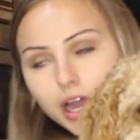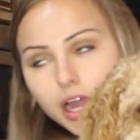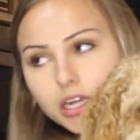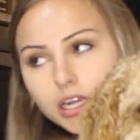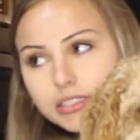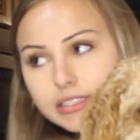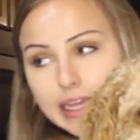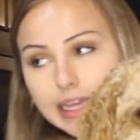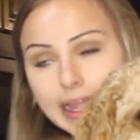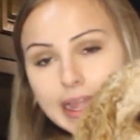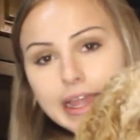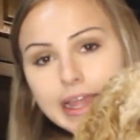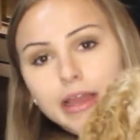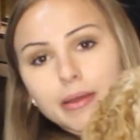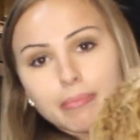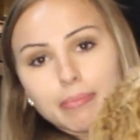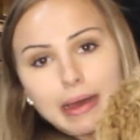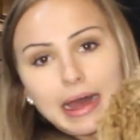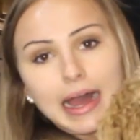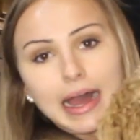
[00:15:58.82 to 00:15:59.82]
are saying
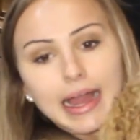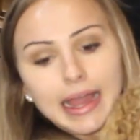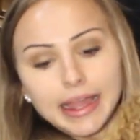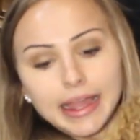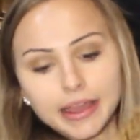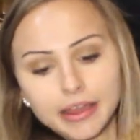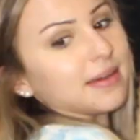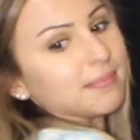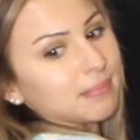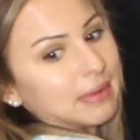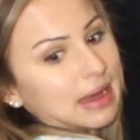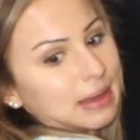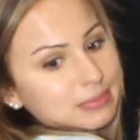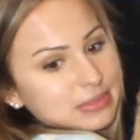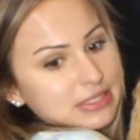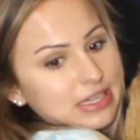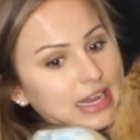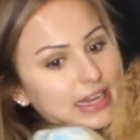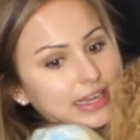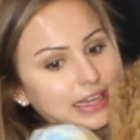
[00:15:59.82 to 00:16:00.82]
goodbye.
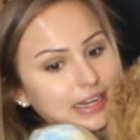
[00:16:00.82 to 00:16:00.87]
Mom's not